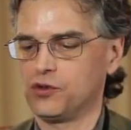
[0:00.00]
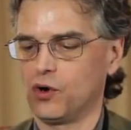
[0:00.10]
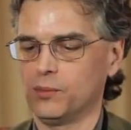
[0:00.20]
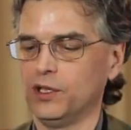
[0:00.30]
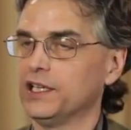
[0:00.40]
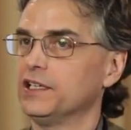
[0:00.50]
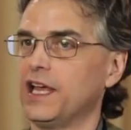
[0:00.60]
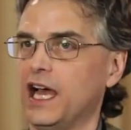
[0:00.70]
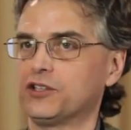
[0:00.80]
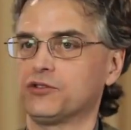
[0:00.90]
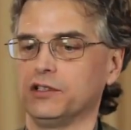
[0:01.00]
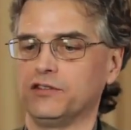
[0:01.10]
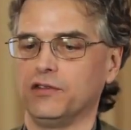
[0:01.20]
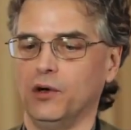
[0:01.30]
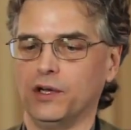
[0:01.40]
normally, naturally
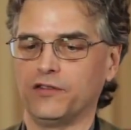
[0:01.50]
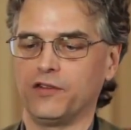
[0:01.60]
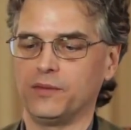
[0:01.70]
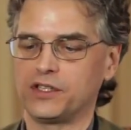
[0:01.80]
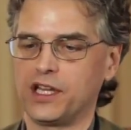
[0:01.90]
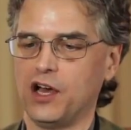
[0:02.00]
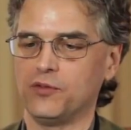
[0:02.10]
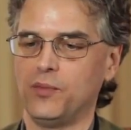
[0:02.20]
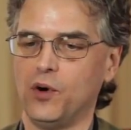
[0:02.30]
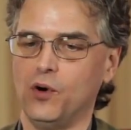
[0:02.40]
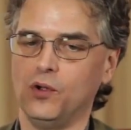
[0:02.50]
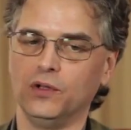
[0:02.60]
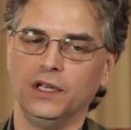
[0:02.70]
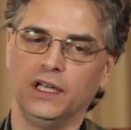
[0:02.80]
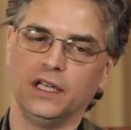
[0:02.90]
flowing from the South
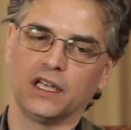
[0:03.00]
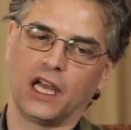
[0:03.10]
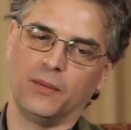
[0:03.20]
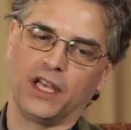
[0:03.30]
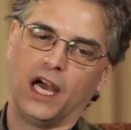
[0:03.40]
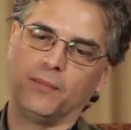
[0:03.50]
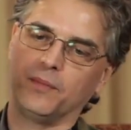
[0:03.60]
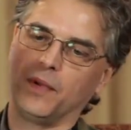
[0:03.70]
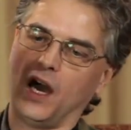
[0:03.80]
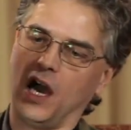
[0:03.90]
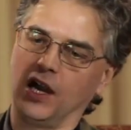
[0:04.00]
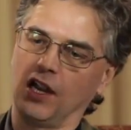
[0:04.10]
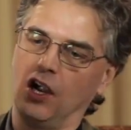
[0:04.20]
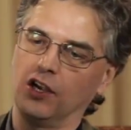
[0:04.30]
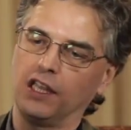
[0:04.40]
Pole, coming up,
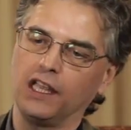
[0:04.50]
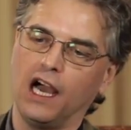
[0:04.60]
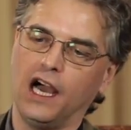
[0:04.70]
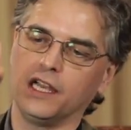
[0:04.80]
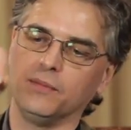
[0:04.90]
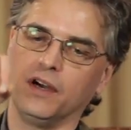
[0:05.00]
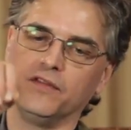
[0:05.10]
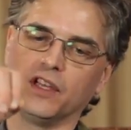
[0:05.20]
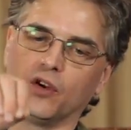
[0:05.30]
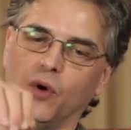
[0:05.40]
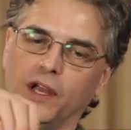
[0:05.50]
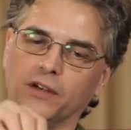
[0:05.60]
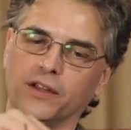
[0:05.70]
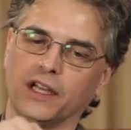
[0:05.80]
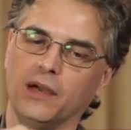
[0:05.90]
arcing high above the
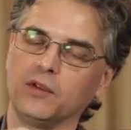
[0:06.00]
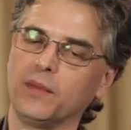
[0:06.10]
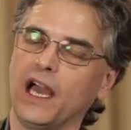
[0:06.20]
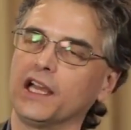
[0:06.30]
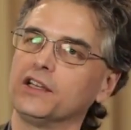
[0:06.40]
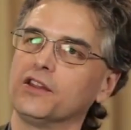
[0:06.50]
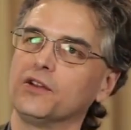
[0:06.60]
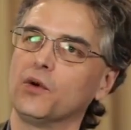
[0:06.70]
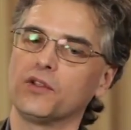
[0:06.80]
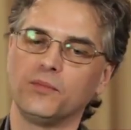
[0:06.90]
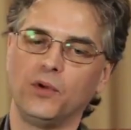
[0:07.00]
equator, then coming back into the North